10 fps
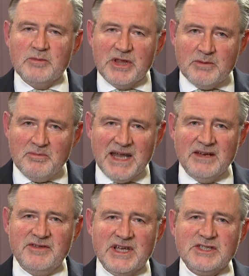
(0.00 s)
But the
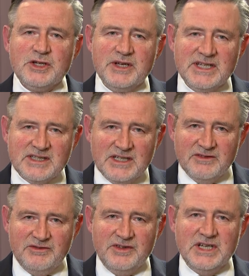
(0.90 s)
manifesto is the
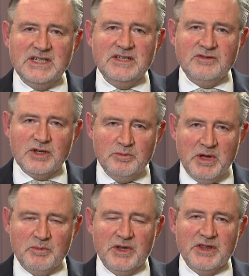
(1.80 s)
definitive
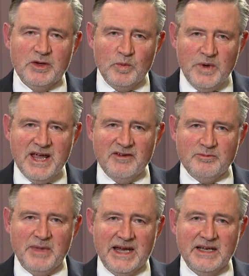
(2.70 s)
commitment that we
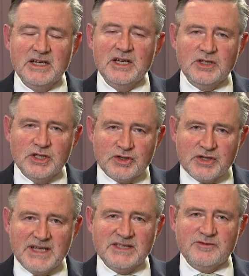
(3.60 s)
have made to
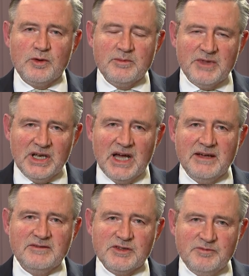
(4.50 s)
transform the
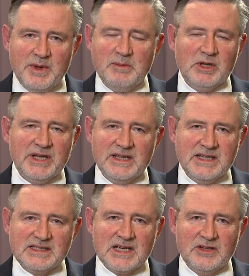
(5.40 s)
lives of people in
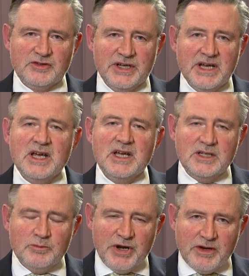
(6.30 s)
this country,
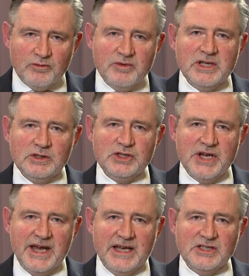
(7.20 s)
to bring real change
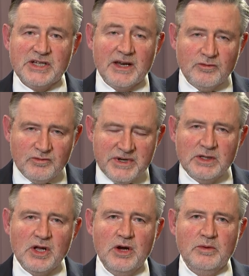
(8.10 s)
and
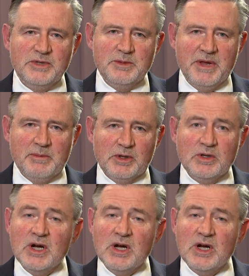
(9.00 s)
real hope to people